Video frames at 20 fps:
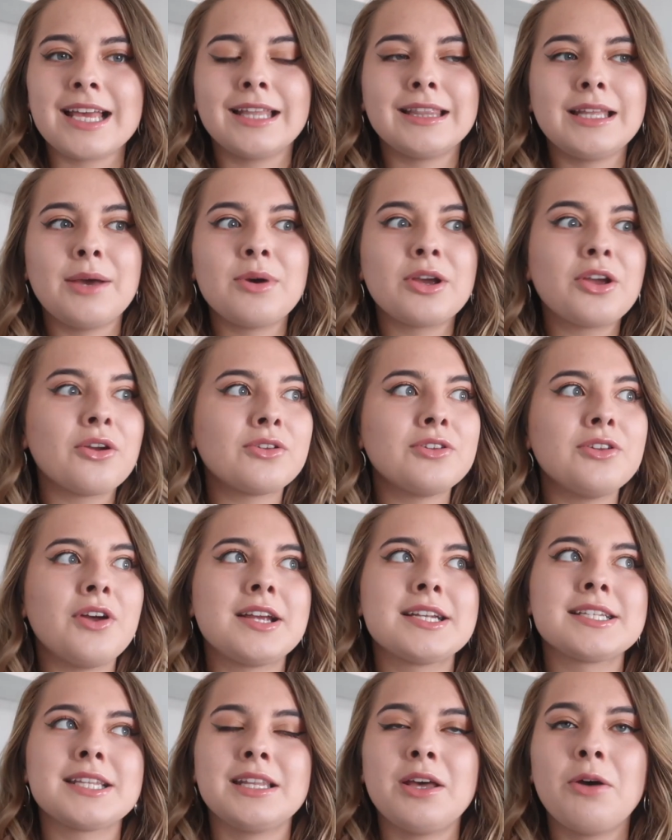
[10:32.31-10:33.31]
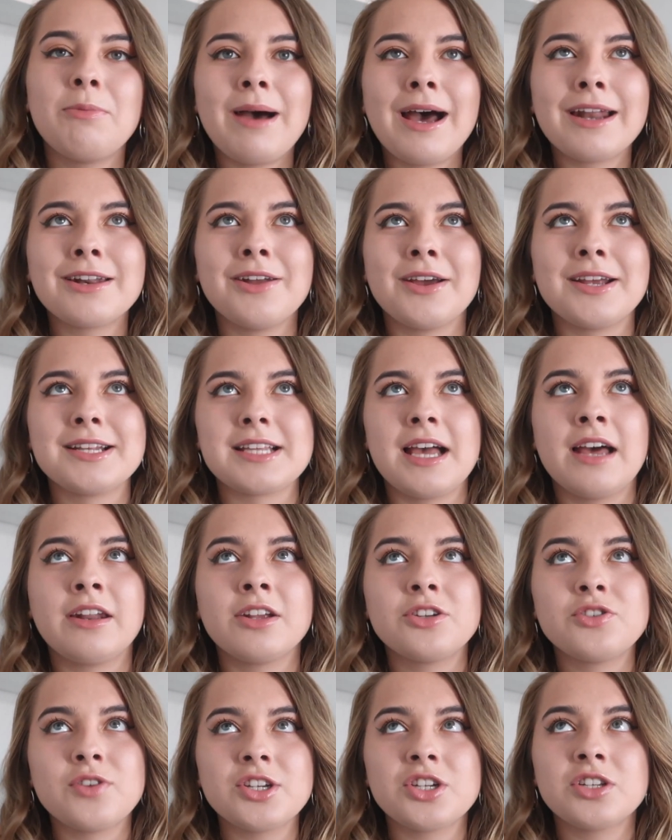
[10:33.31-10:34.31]
And there were good nights and there were bad nights, and
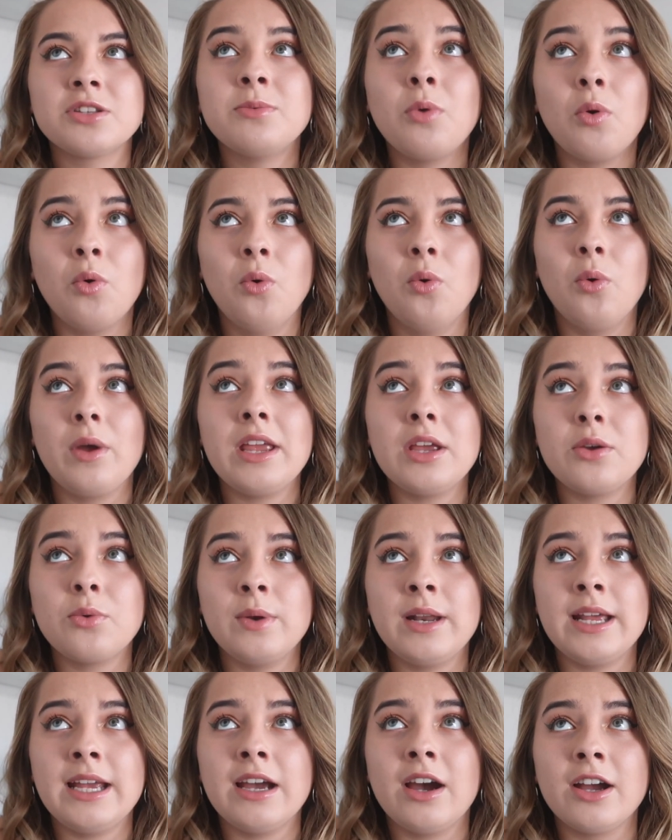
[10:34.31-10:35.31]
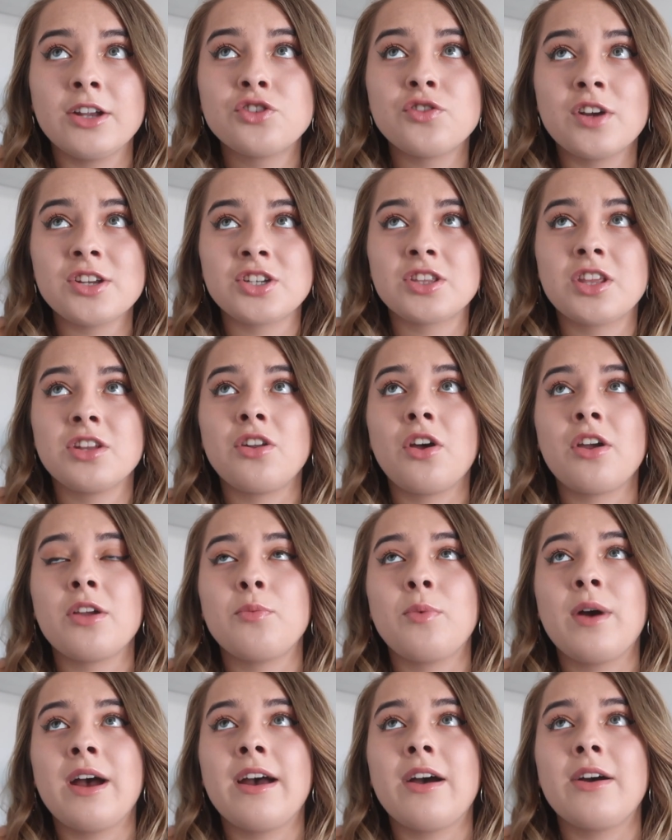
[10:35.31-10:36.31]
I treasure them all equally. I treasure the night
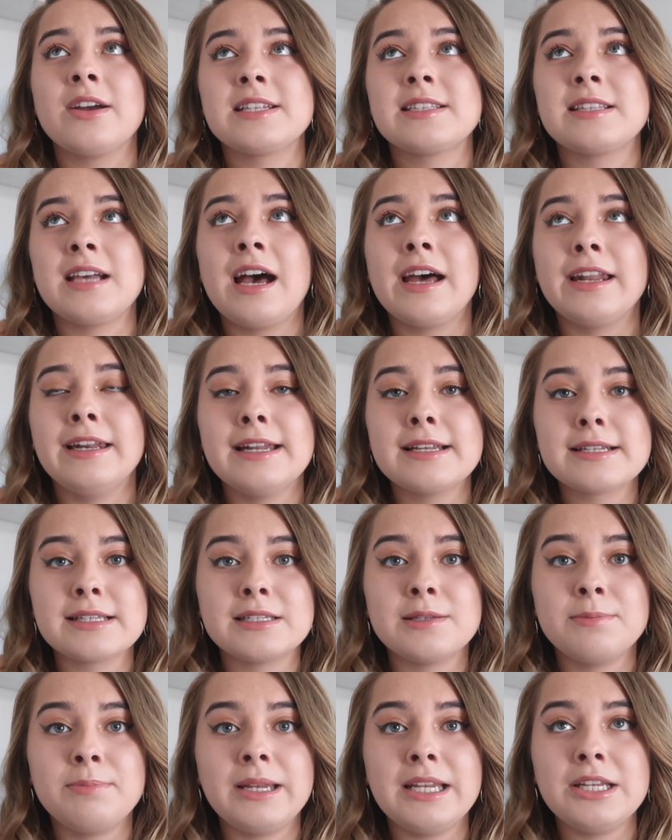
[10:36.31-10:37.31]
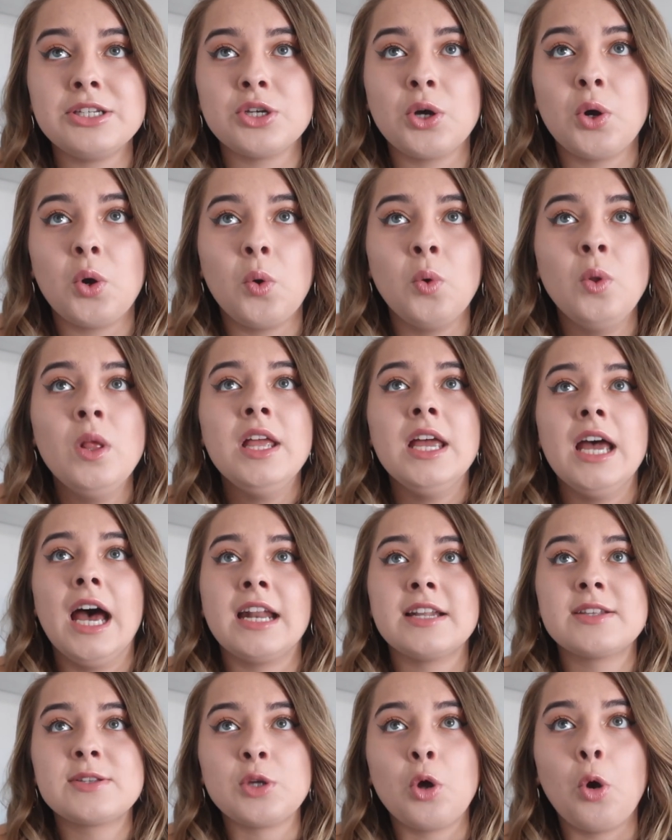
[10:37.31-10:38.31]
where I sat and listened to Billy Joel
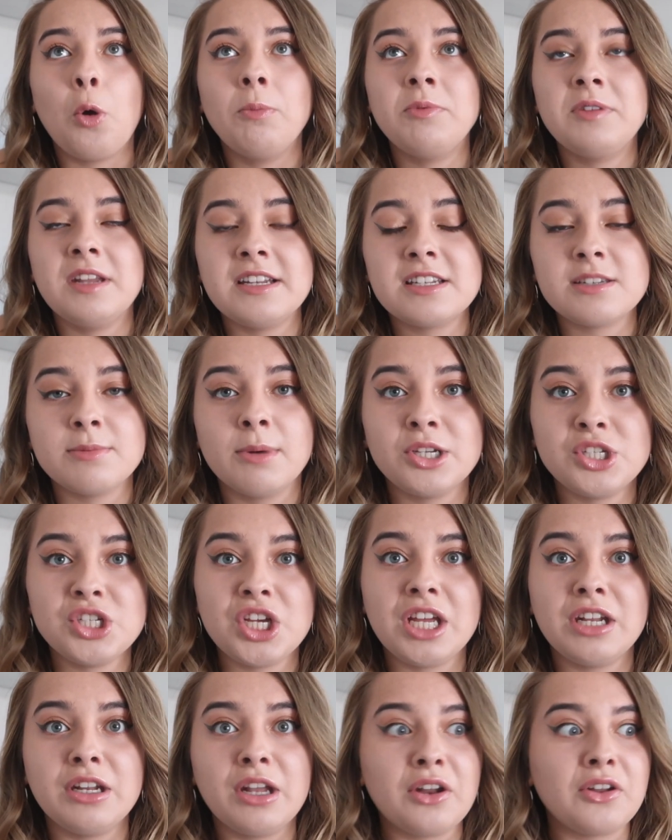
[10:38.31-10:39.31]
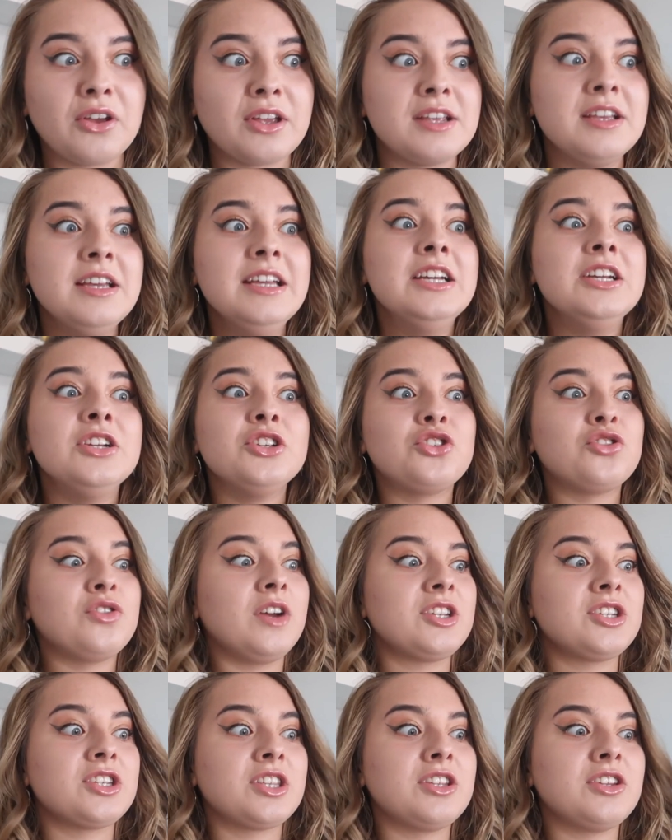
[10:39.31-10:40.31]
and sobbed into my gin. And I
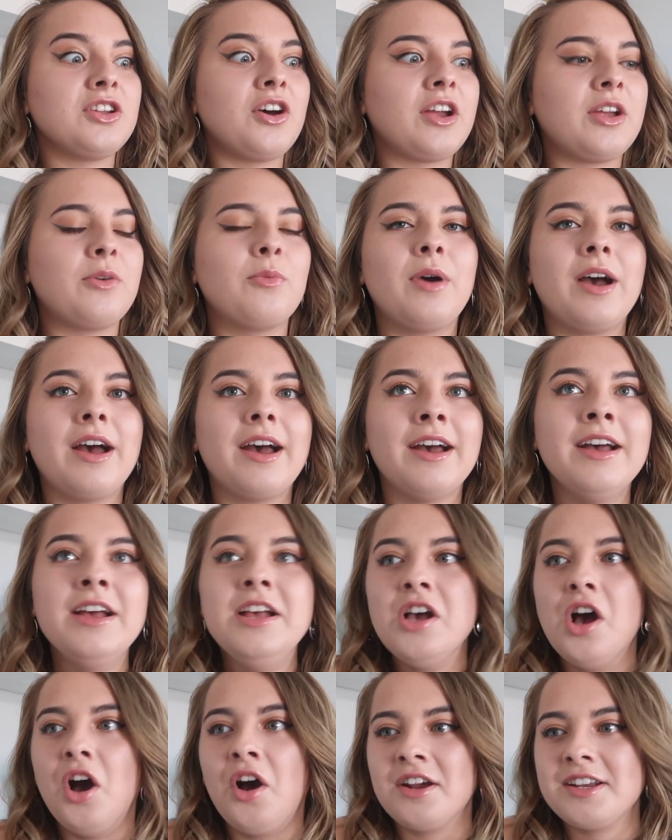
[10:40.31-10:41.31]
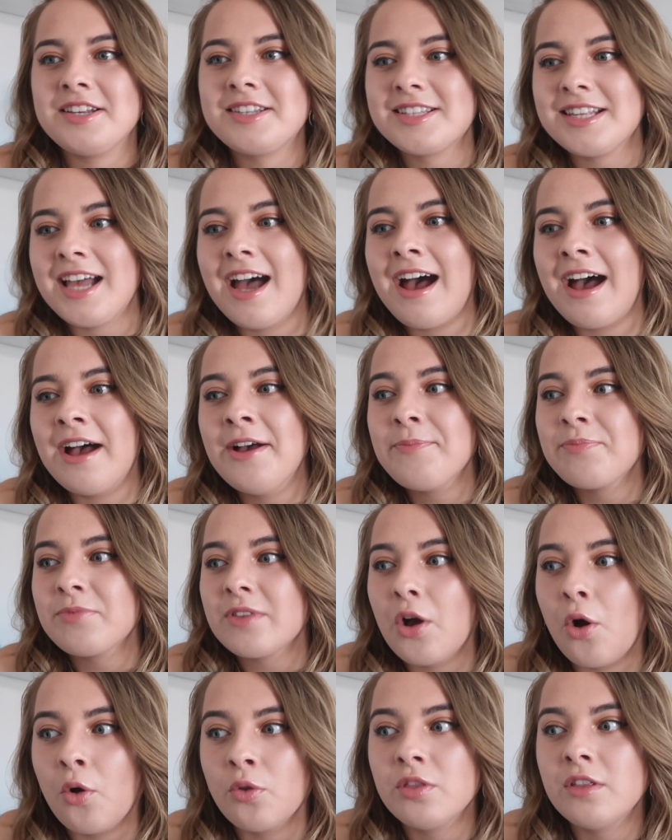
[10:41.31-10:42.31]
treasure the night where I sat
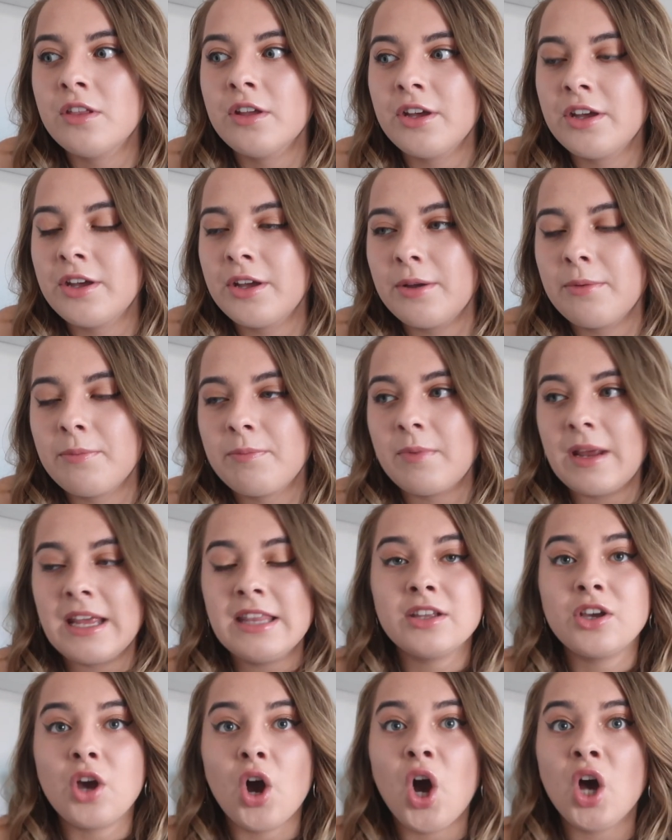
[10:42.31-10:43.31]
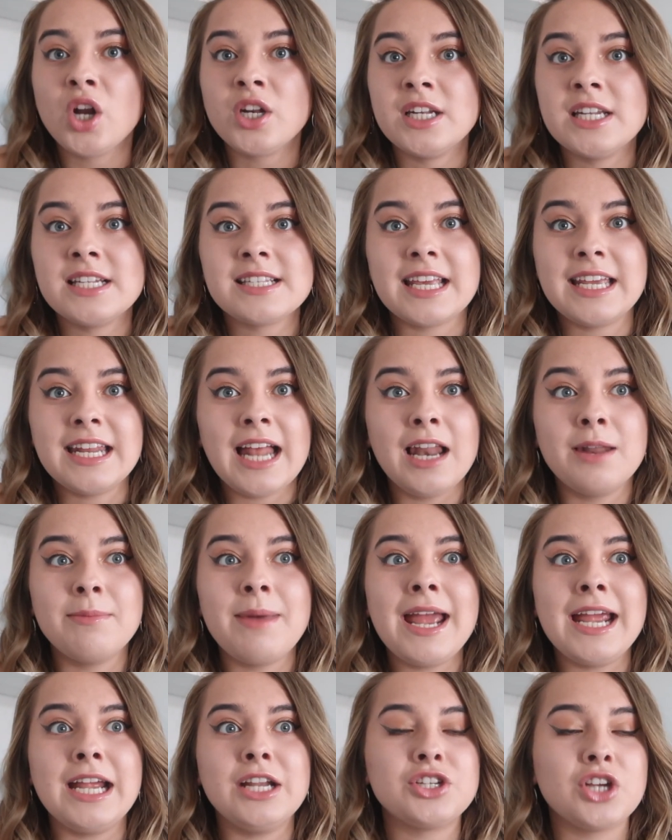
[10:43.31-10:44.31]
in the gardens in
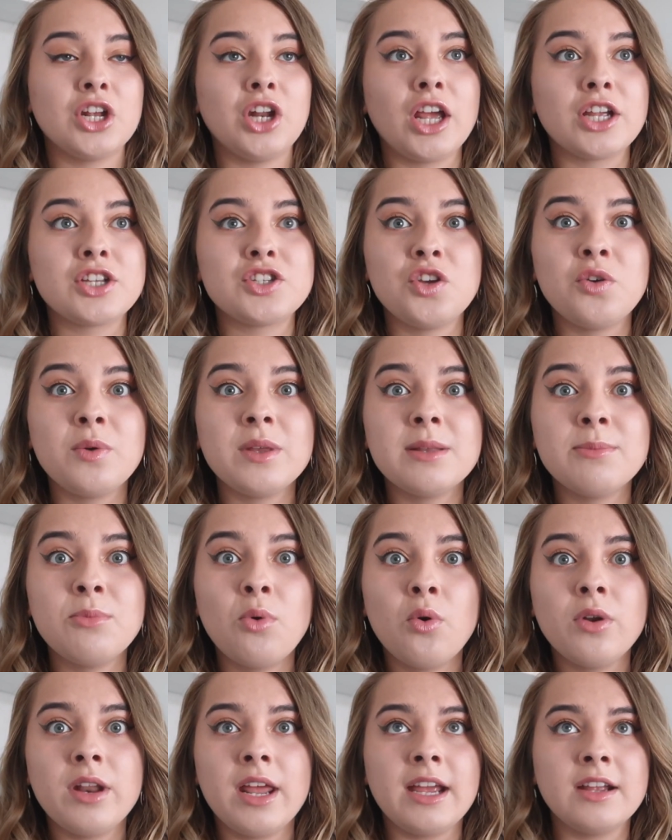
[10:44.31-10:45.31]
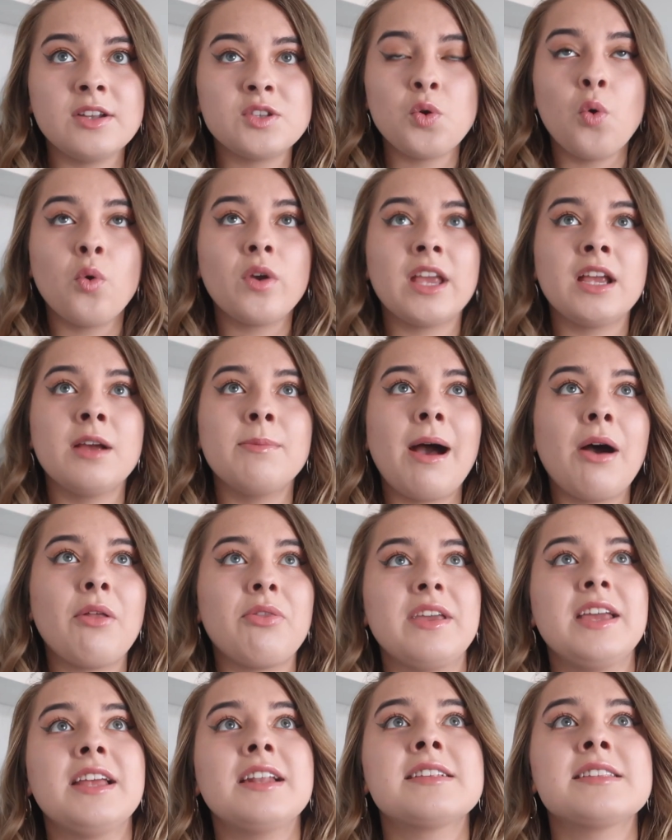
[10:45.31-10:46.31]
LMH at like 2 in the morning talking about
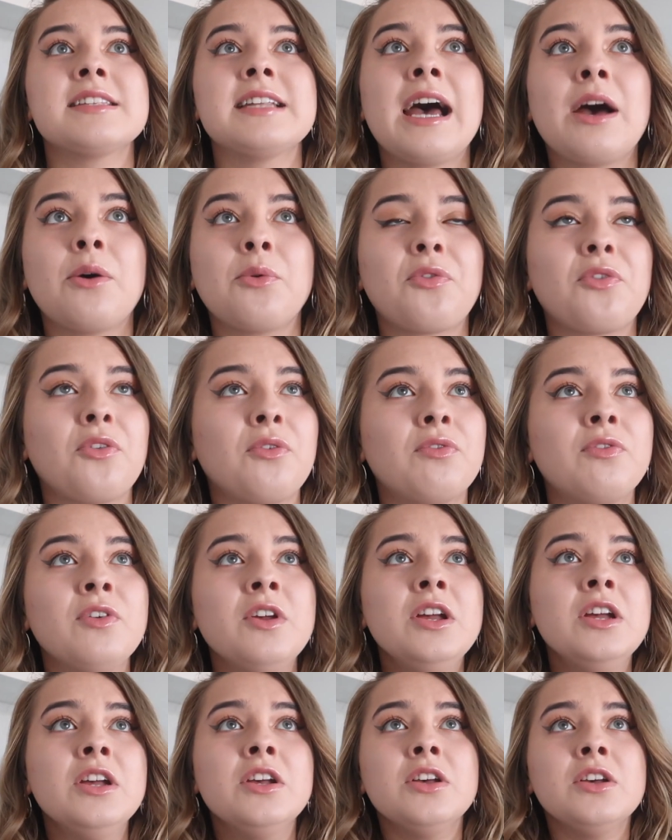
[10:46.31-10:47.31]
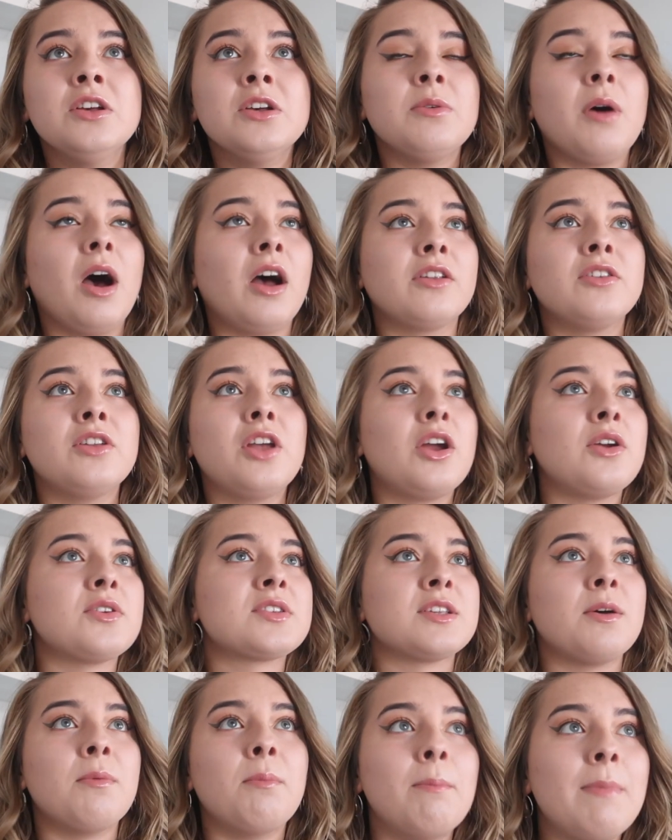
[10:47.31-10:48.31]
the ins and outs of, I don't know,
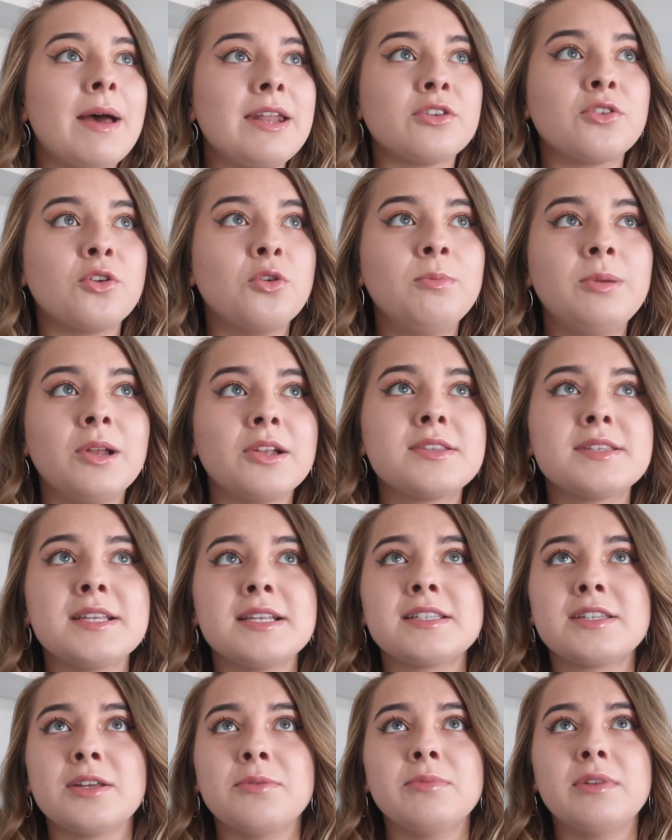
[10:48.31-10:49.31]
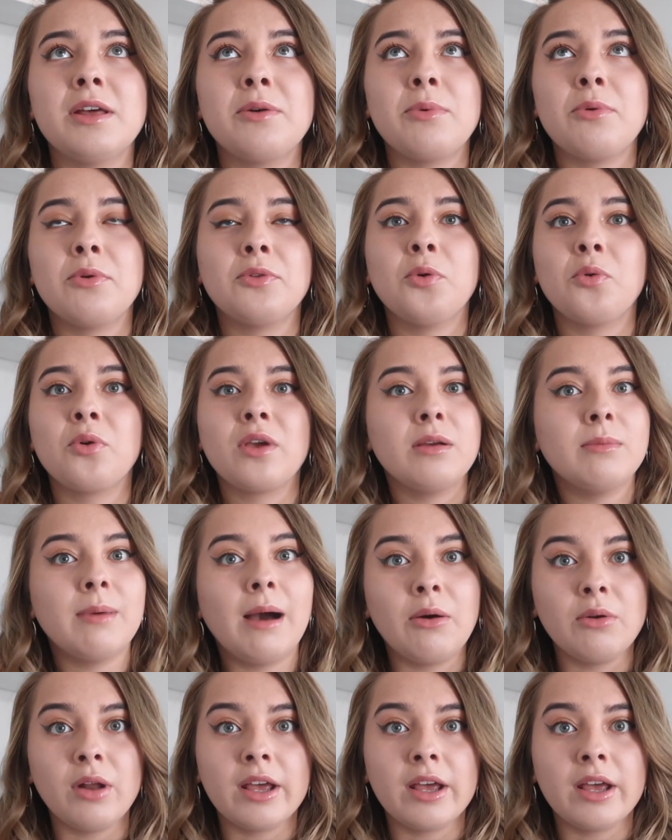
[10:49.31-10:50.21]
some medical blood system that we were talking about.